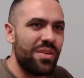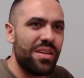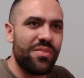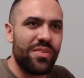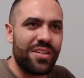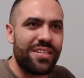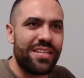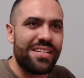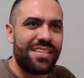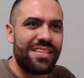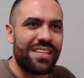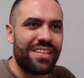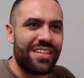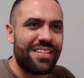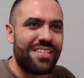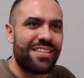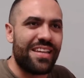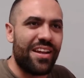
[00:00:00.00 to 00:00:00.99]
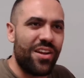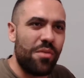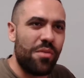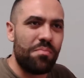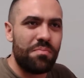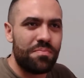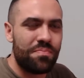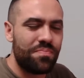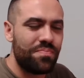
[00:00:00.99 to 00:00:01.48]
a decently set
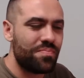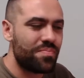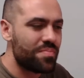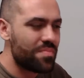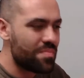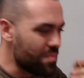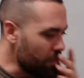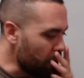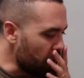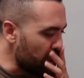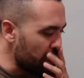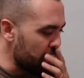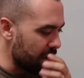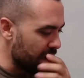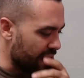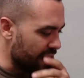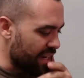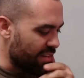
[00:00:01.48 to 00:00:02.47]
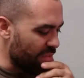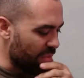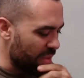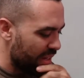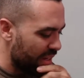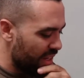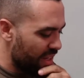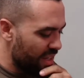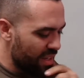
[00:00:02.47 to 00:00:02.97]
up state
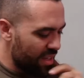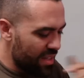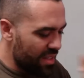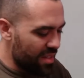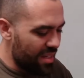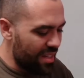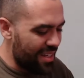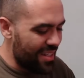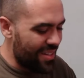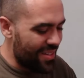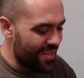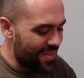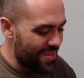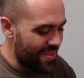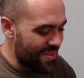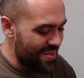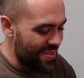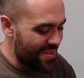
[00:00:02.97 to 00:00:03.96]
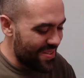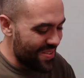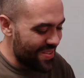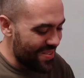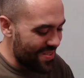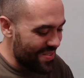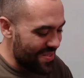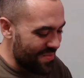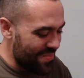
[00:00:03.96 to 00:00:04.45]
government.
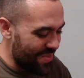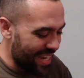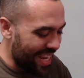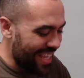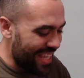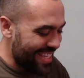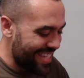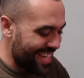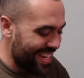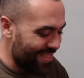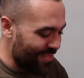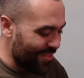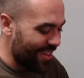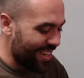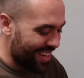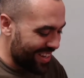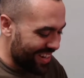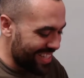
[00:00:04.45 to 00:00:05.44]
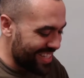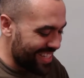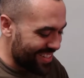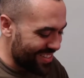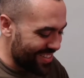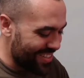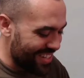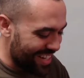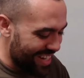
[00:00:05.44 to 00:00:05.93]
But yeah, the state of Florida
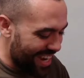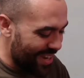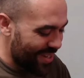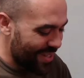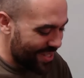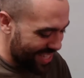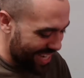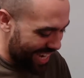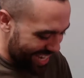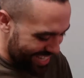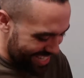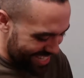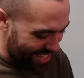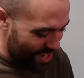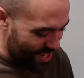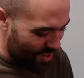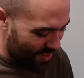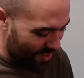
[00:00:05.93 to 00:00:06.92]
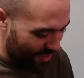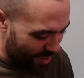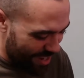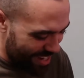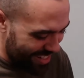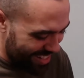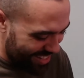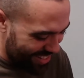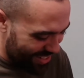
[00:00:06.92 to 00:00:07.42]
constitution now says that you have a
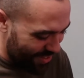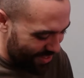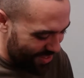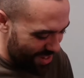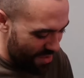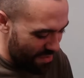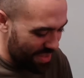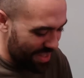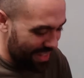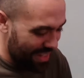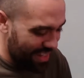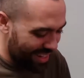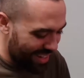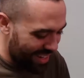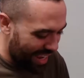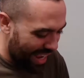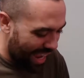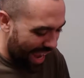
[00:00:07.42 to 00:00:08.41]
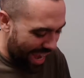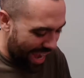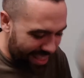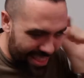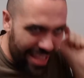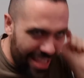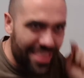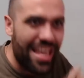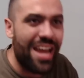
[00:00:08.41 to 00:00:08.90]
right to do something and
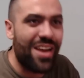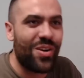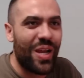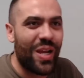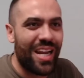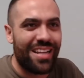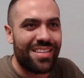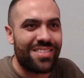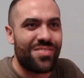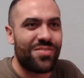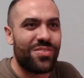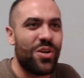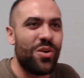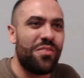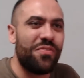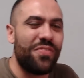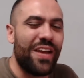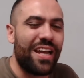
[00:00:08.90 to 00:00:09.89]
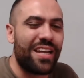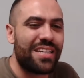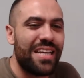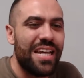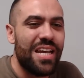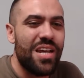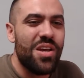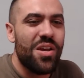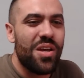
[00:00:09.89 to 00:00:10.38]
that right is of no effect.
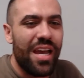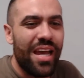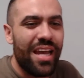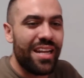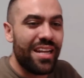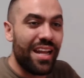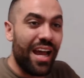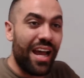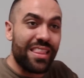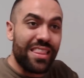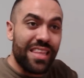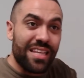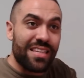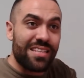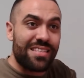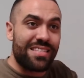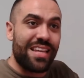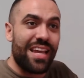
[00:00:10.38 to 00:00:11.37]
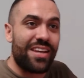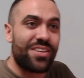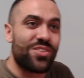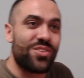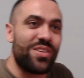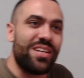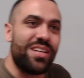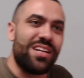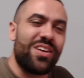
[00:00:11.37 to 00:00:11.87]
And I think this is
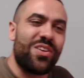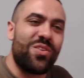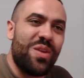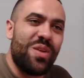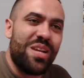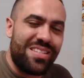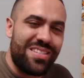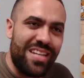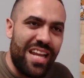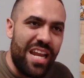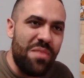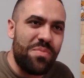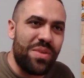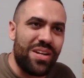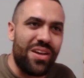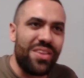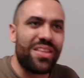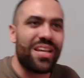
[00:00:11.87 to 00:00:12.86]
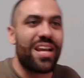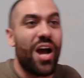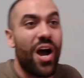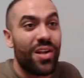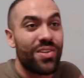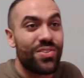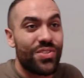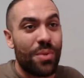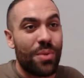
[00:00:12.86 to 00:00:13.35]
actually a great statement on the
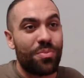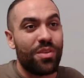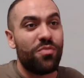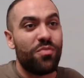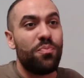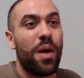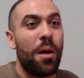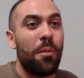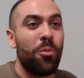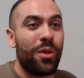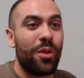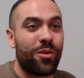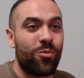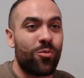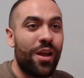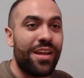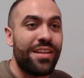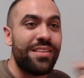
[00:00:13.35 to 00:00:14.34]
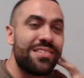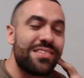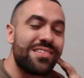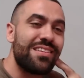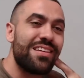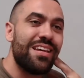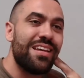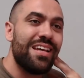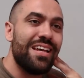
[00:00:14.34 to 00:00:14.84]
concept of public rights,